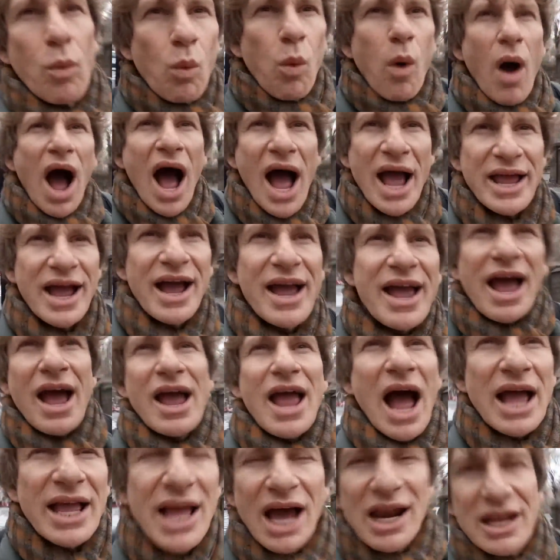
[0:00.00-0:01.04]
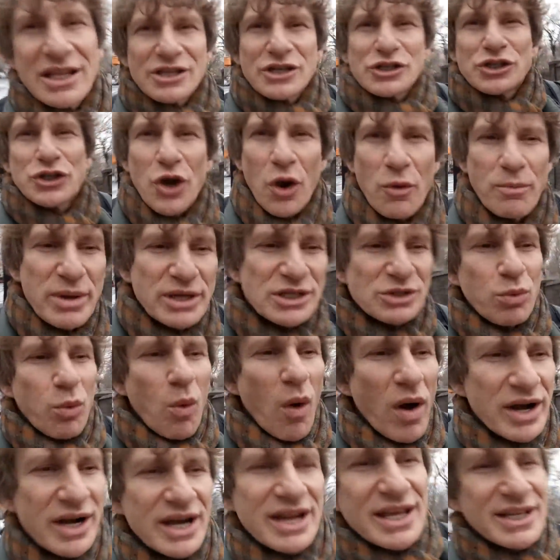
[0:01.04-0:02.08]
why I got into showbiz,
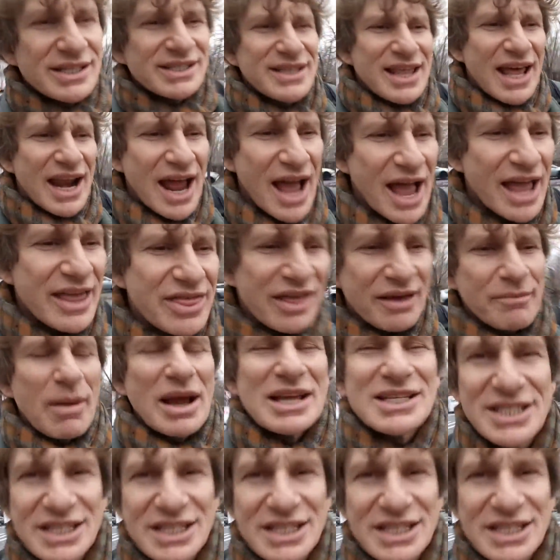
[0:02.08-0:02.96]
what it is that I think my